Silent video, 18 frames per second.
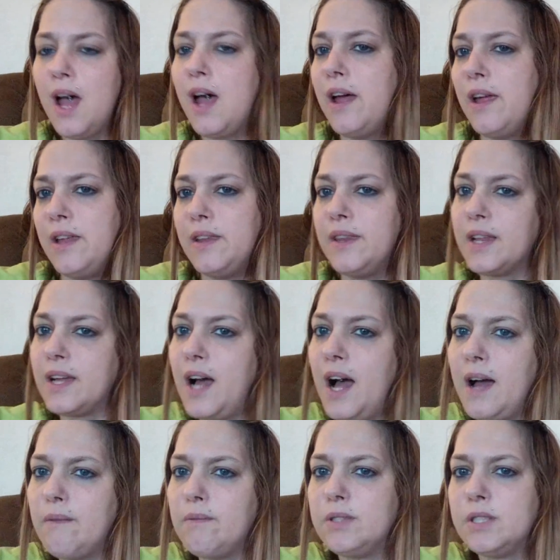And the
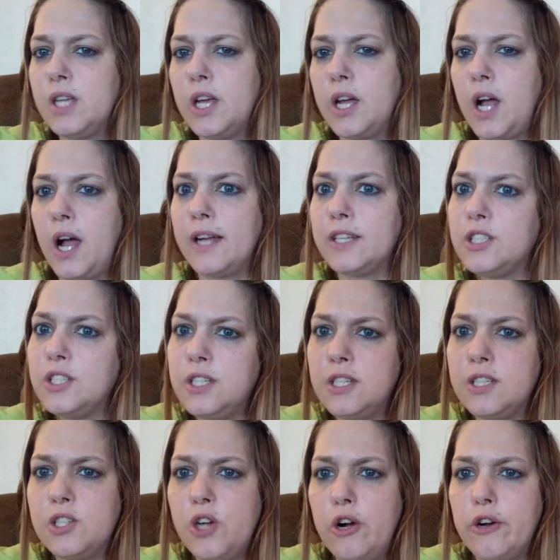guy was like, I just
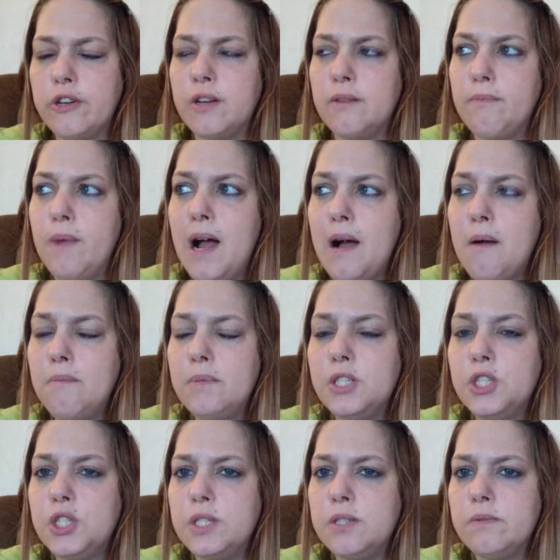need to talk to your mom.
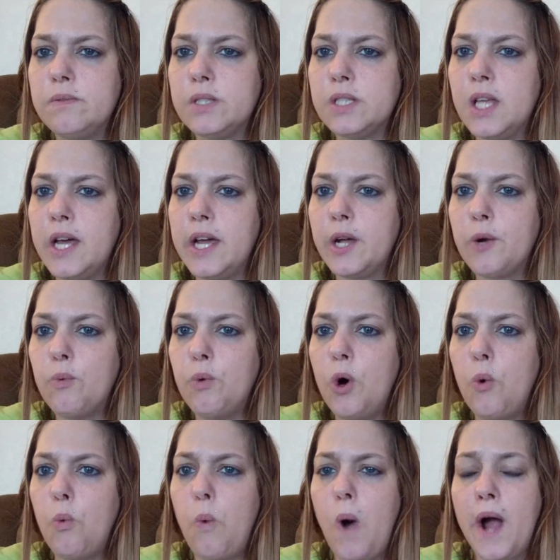And she's like,
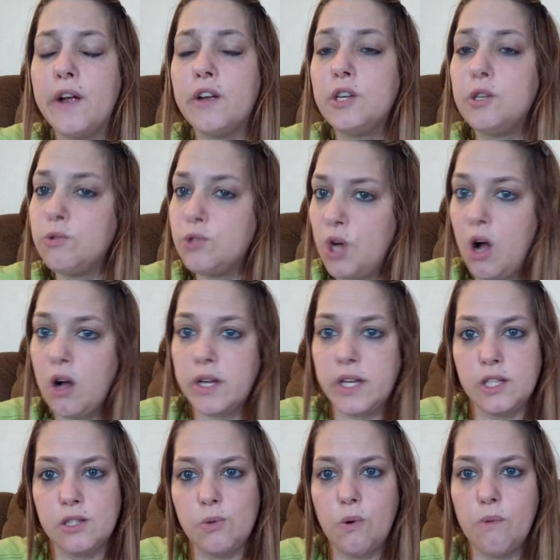well, why are you
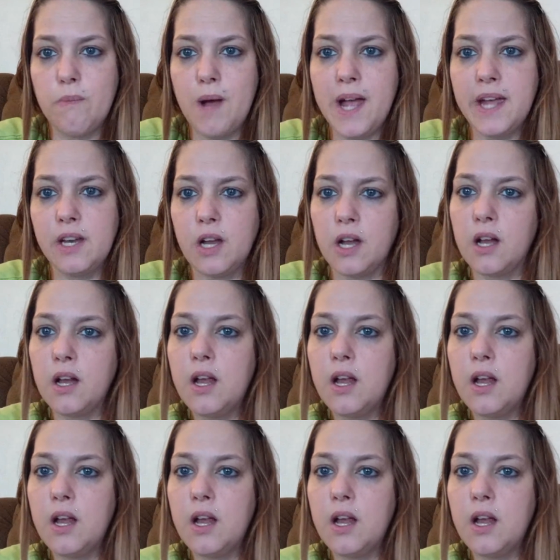talking to a minor?